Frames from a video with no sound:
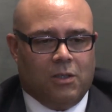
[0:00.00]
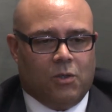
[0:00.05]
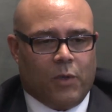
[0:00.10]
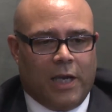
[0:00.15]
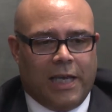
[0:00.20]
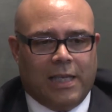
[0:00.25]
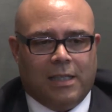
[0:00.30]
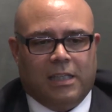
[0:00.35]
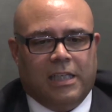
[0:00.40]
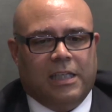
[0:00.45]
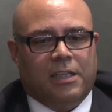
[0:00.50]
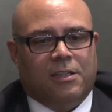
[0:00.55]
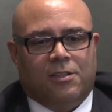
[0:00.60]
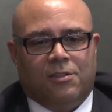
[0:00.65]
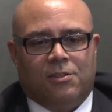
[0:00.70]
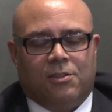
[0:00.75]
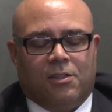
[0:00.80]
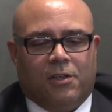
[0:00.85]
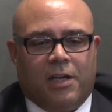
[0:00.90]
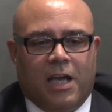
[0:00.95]
great
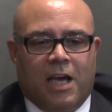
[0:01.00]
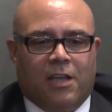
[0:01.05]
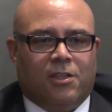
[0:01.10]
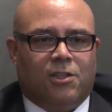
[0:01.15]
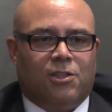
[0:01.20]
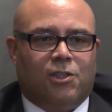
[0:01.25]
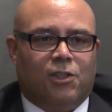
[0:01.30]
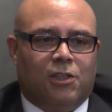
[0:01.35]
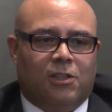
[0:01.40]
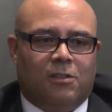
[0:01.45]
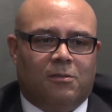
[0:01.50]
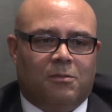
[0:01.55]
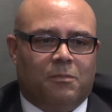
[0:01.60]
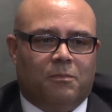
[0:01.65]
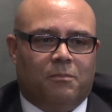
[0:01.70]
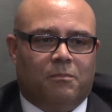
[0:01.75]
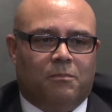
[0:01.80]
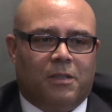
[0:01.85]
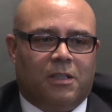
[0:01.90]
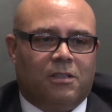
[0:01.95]
leaders go down the tube
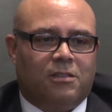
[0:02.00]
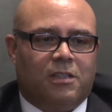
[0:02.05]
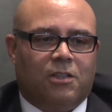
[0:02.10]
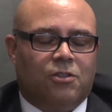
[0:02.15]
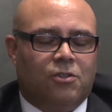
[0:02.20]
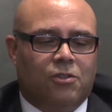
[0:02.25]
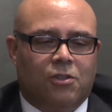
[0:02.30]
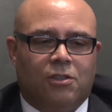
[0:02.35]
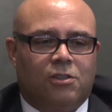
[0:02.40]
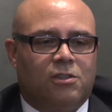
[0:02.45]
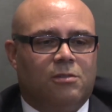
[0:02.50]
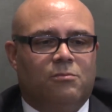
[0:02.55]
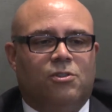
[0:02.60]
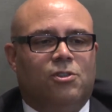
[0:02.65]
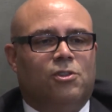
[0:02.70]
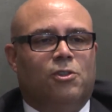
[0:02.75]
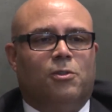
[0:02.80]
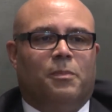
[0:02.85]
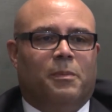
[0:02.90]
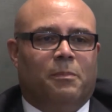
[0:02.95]
because they took some
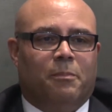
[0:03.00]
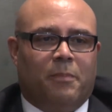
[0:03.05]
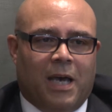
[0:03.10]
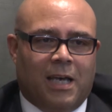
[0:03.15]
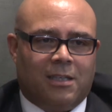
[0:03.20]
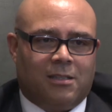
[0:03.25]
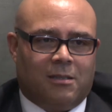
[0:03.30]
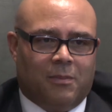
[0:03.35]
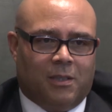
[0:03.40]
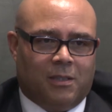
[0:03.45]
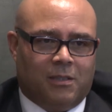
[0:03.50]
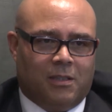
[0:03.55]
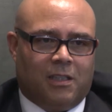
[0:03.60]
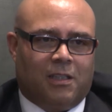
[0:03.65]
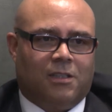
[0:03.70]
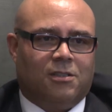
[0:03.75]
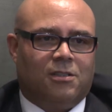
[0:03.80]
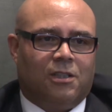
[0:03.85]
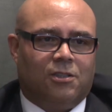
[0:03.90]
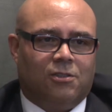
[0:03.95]
stupid basketball
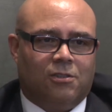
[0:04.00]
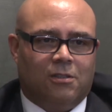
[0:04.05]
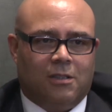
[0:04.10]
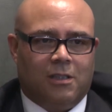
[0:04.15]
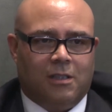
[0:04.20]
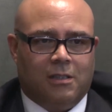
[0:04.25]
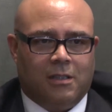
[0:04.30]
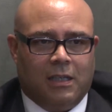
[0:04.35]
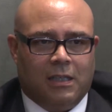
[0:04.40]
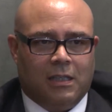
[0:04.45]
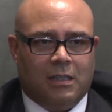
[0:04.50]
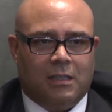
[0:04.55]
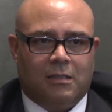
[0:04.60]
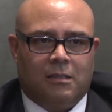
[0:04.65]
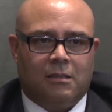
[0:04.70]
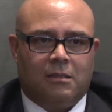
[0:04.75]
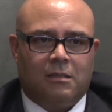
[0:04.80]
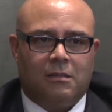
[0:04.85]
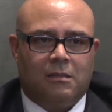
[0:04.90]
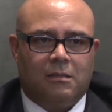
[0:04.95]
tickets they shouldn't have taken.